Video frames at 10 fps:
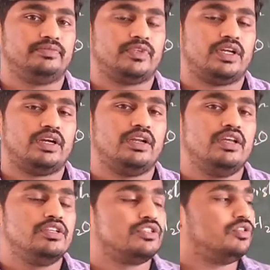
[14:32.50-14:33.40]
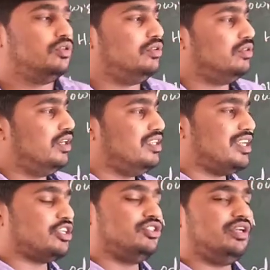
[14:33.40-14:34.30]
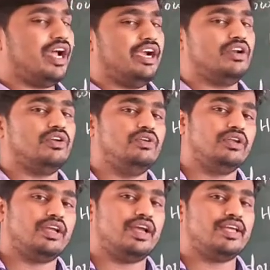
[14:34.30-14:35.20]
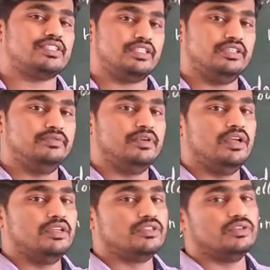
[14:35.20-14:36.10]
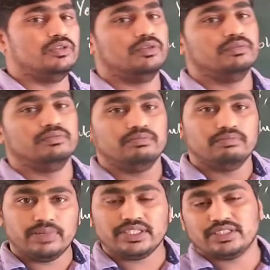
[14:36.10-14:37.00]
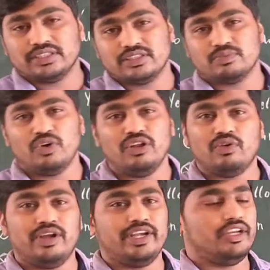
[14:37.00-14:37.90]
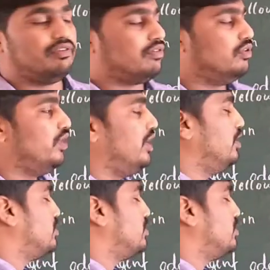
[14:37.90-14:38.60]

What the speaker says: correct? So it is actually hydrochloric acid. So but small quantity of chlorine is